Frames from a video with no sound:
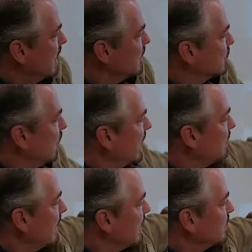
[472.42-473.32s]
So
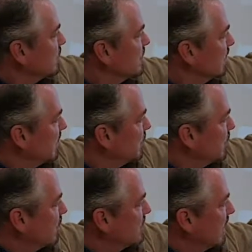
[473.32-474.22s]
anyway, these are some of the
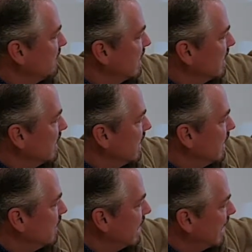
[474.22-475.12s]
shows I've done.
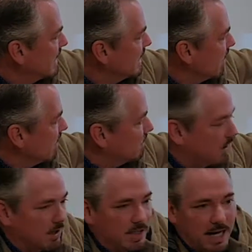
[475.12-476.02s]
Um, Anthony
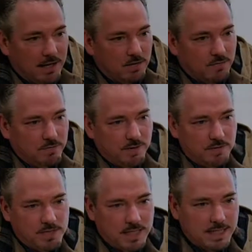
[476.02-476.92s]
Aardvark, I don't know if you've
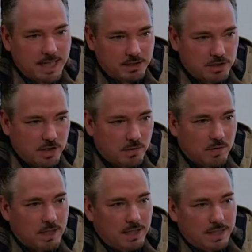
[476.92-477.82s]
ever seen that show.
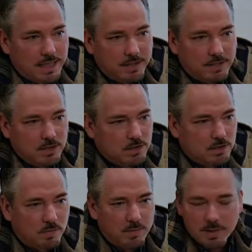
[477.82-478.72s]
It used
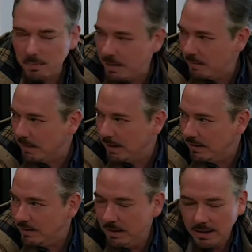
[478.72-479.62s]
to run with the Pink
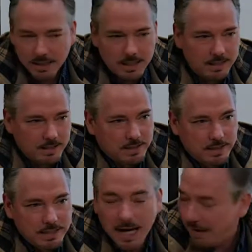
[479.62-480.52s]
Panther. And then,
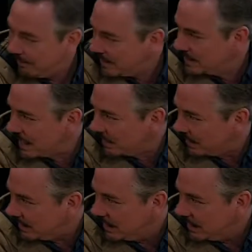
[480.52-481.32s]
yeah, exactly.